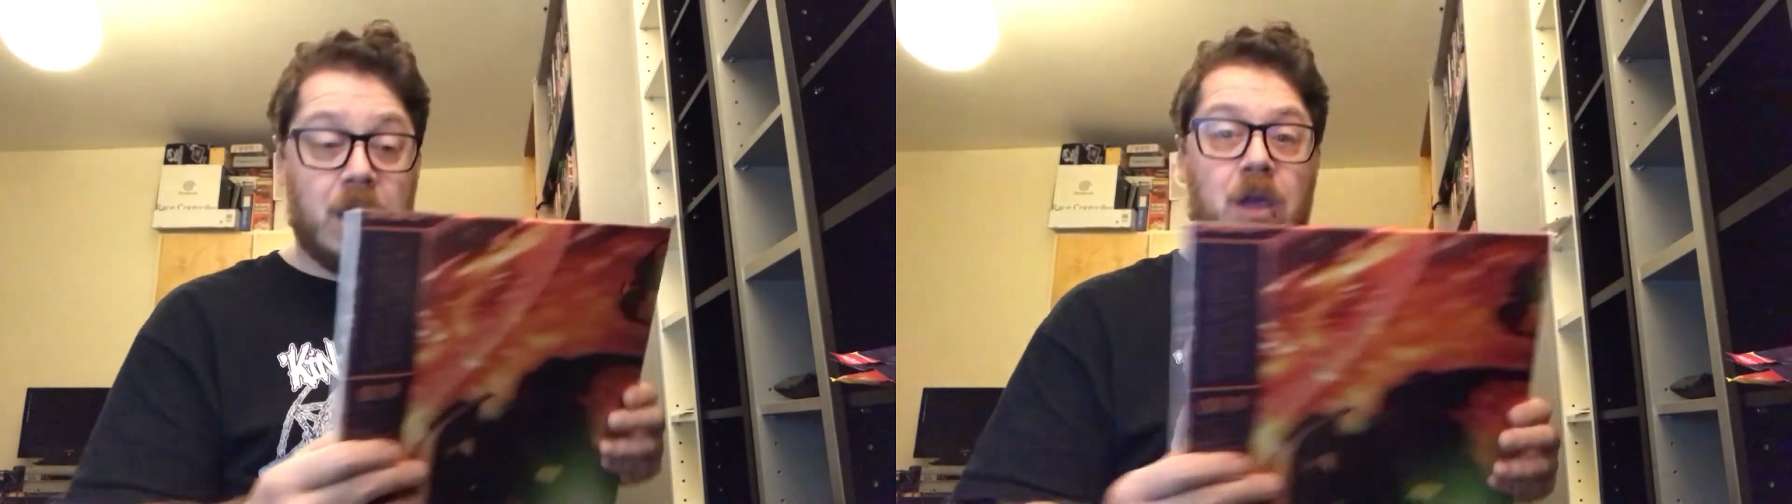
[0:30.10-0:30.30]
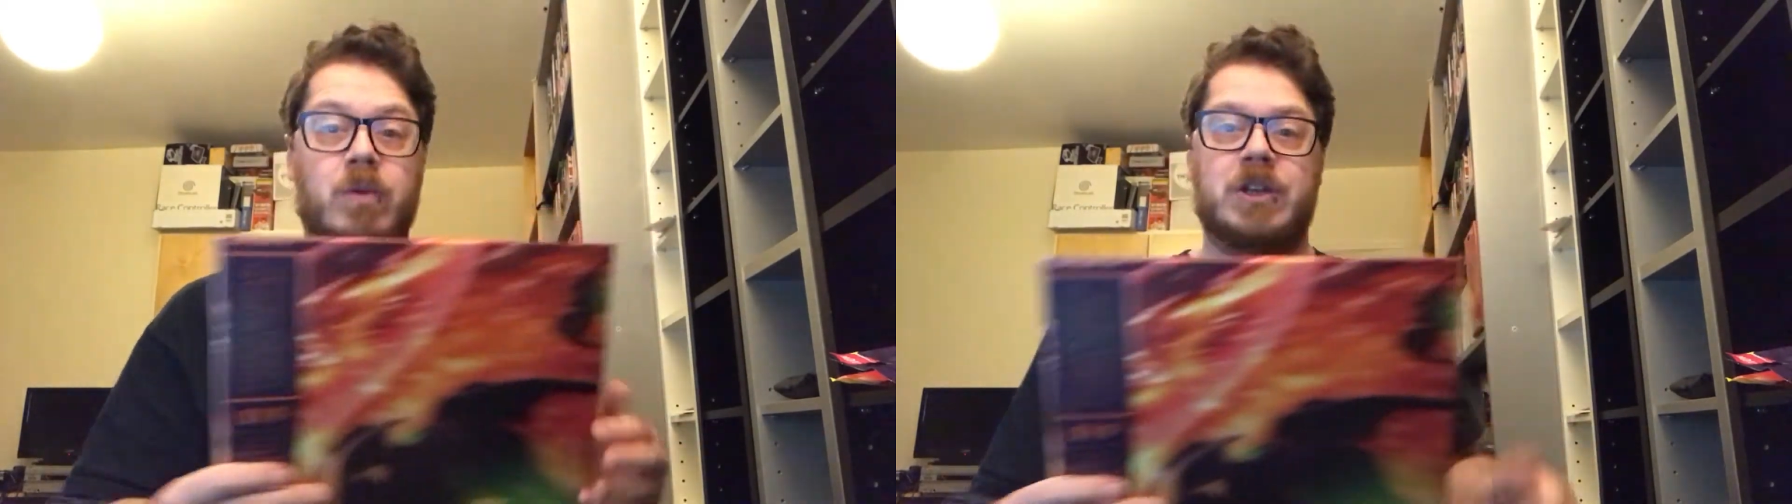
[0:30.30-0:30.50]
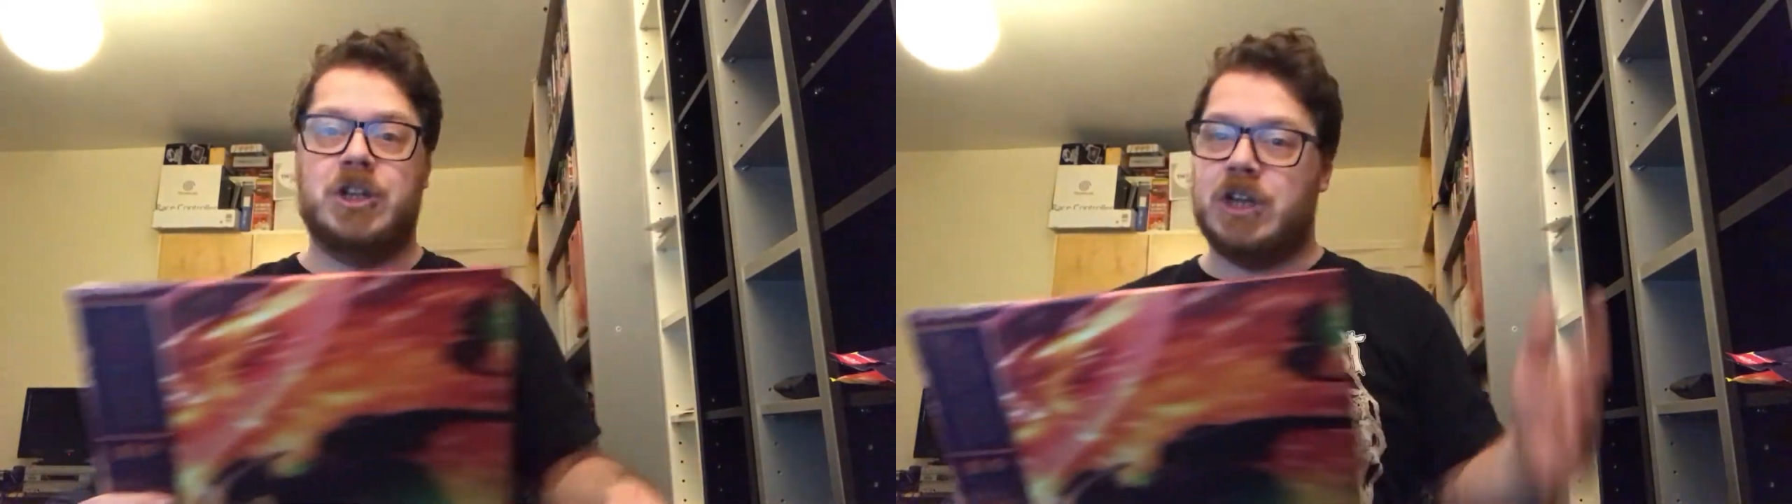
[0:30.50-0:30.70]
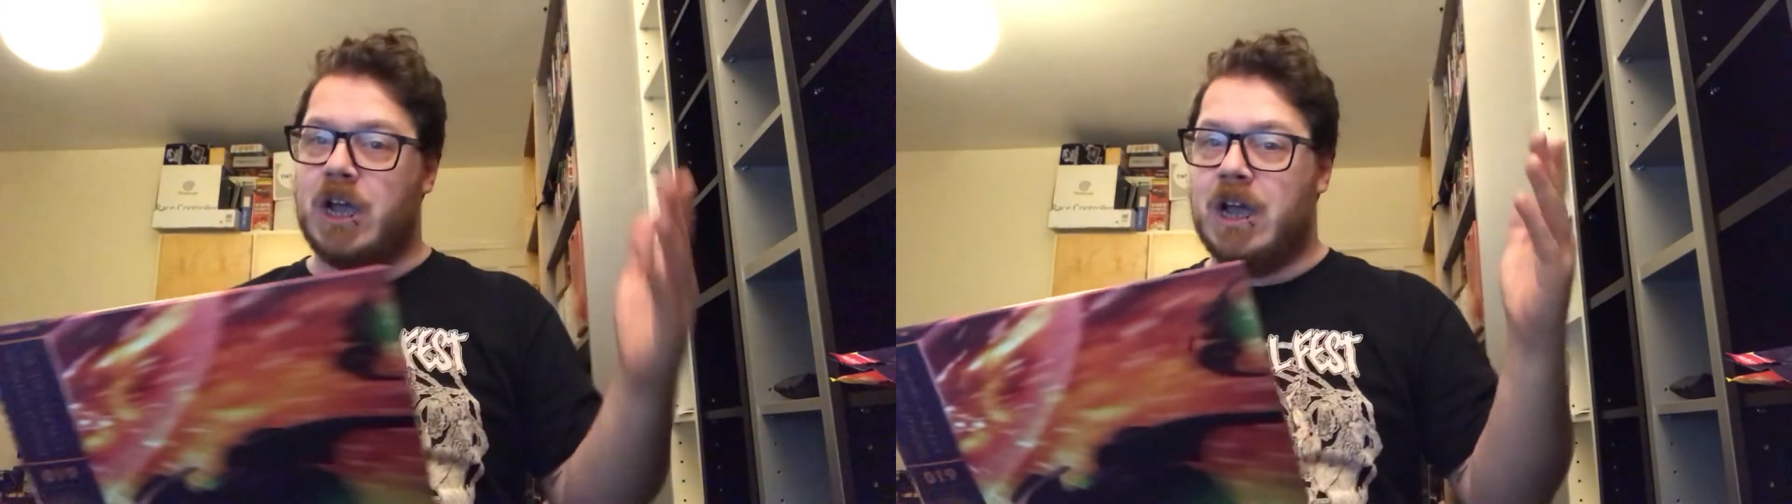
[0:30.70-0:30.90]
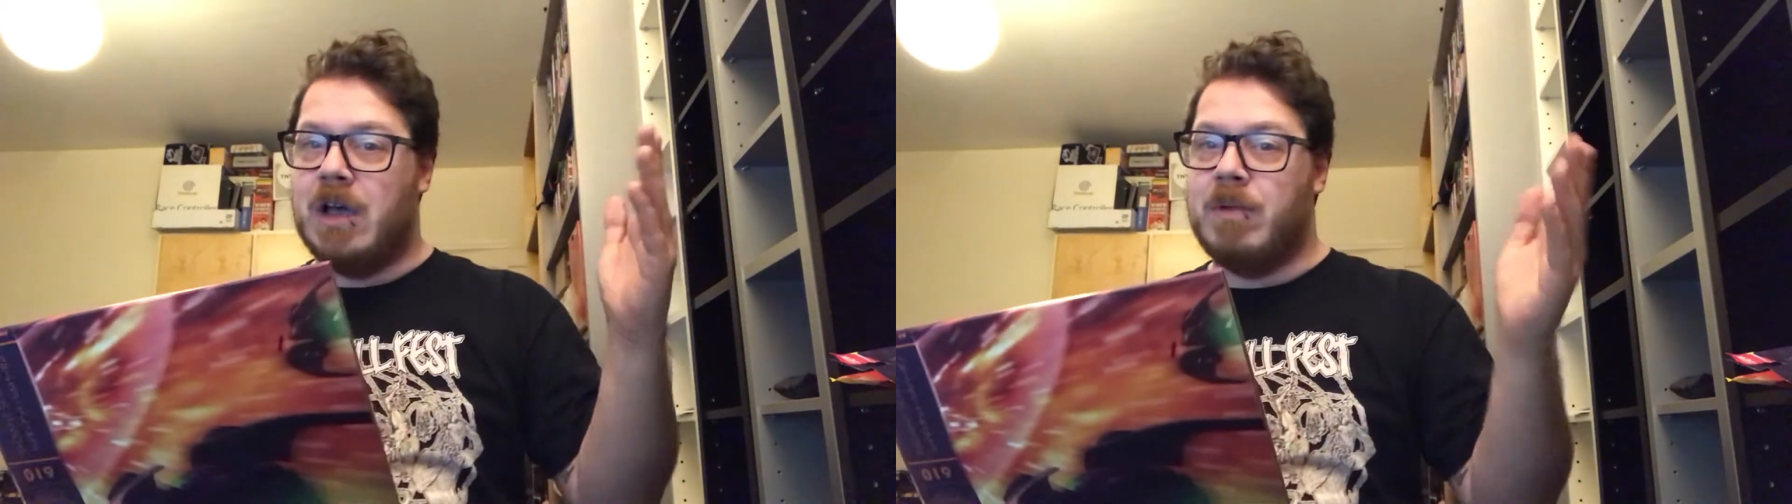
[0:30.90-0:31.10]
which
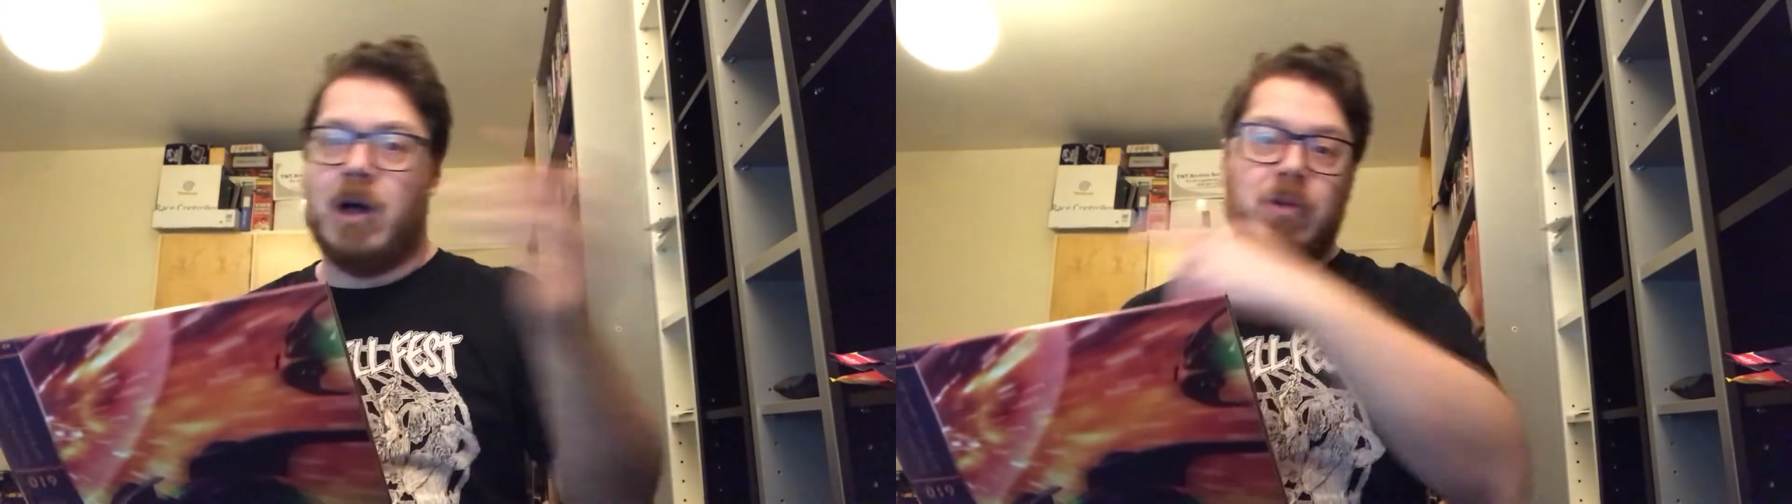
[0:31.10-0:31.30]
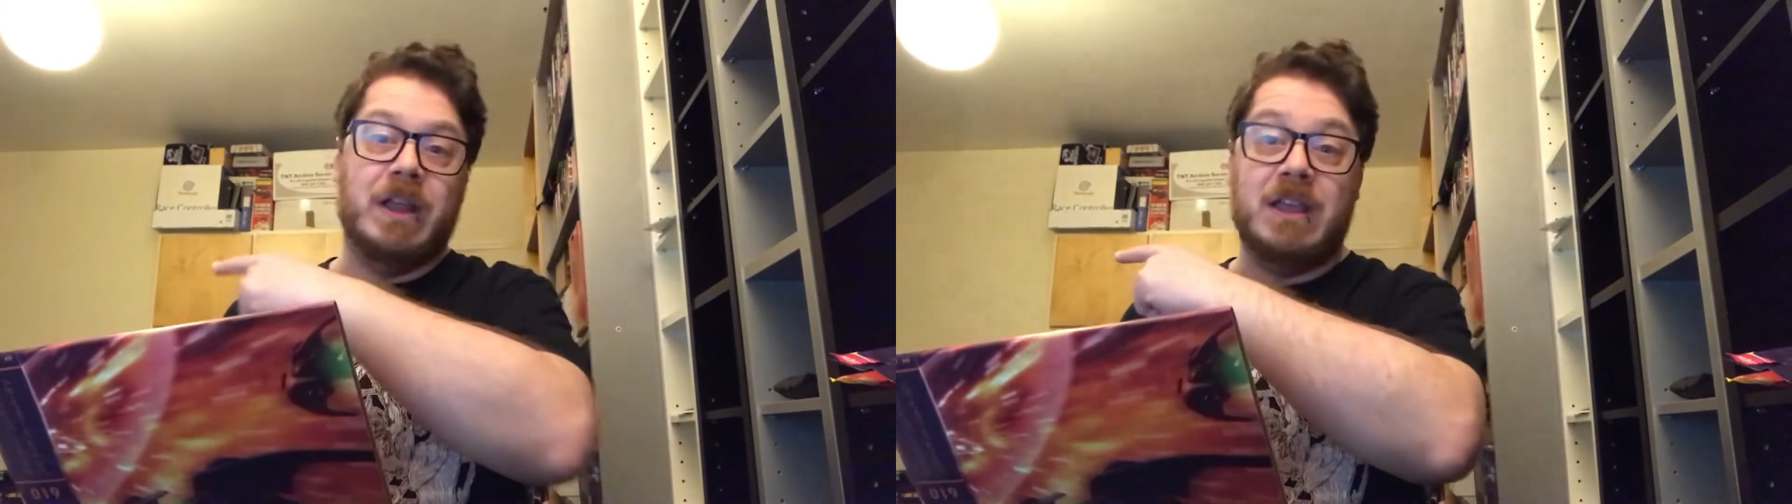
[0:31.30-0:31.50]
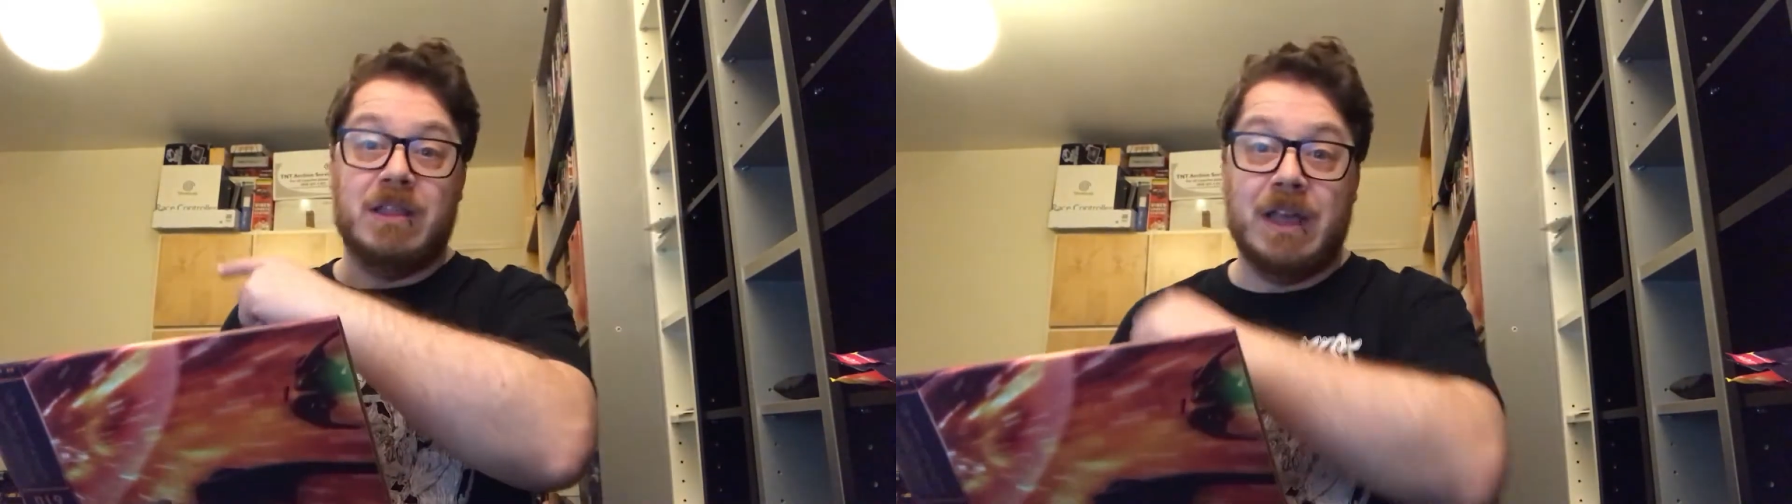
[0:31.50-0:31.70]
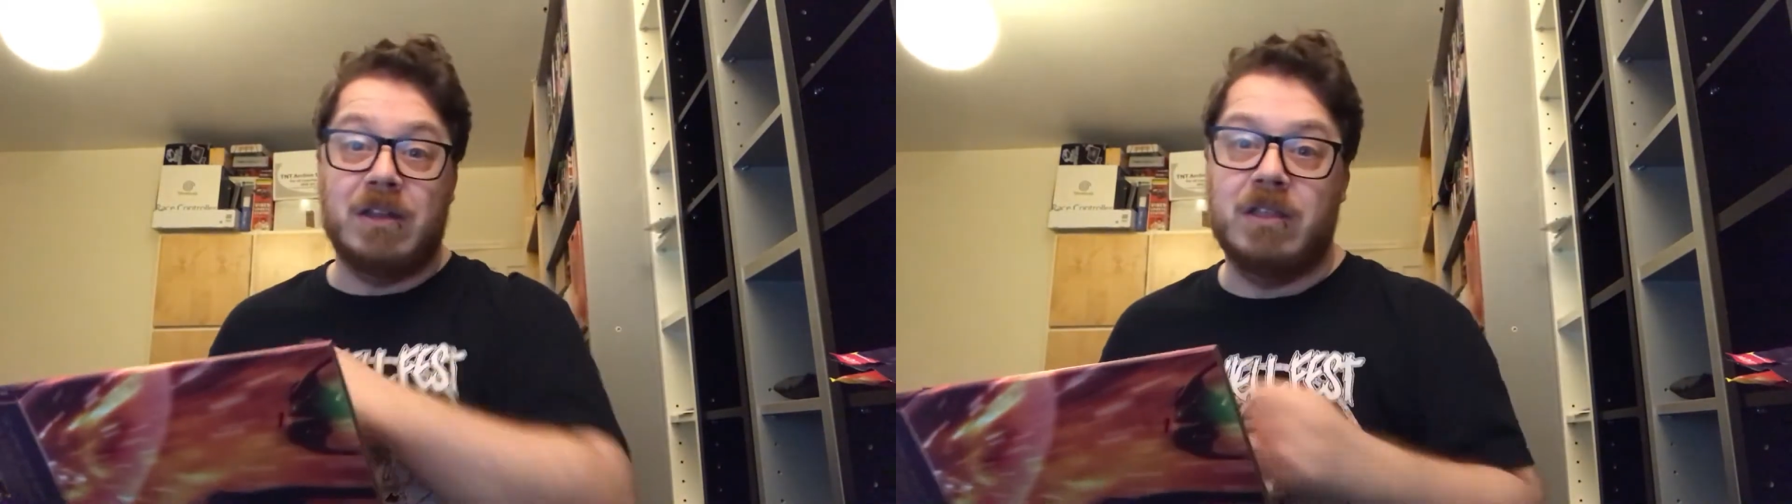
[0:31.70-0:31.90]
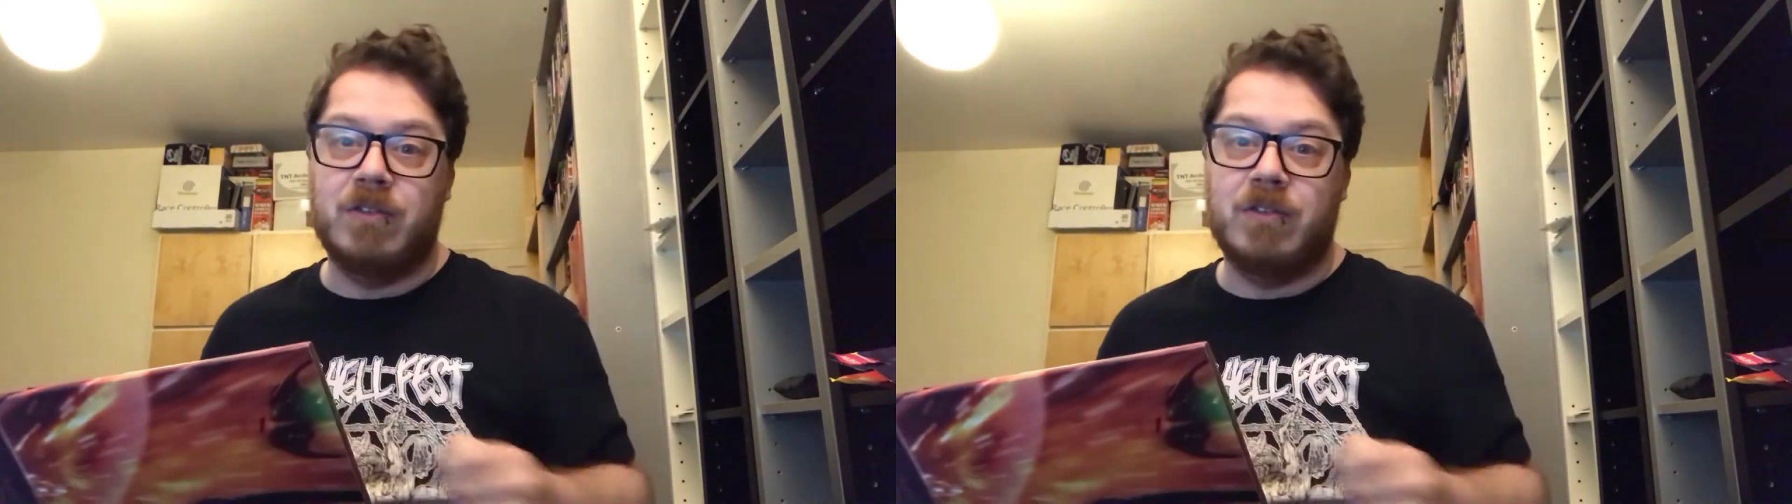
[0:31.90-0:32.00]
I'll link at the end of